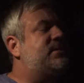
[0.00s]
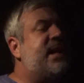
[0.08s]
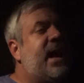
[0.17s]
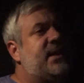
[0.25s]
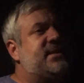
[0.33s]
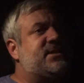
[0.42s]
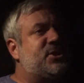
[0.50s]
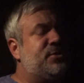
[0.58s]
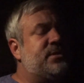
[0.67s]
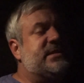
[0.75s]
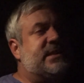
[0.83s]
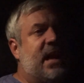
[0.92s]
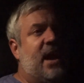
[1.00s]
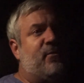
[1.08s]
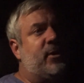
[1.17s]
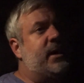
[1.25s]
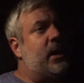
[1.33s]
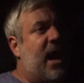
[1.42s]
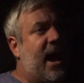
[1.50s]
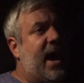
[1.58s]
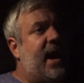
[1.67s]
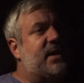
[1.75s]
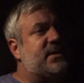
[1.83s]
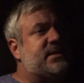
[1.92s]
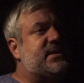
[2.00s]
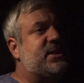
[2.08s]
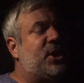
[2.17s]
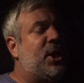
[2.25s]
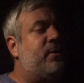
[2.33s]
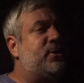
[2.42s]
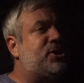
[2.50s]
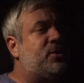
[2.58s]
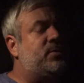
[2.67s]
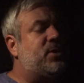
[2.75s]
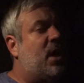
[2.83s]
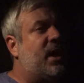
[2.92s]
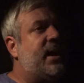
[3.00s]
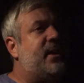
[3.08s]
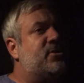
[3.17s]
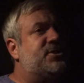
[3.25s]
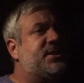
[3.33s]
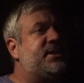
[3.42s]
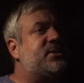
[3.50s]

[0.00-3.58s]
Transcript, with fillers: 10 students in every class, you know, and she taught in inner city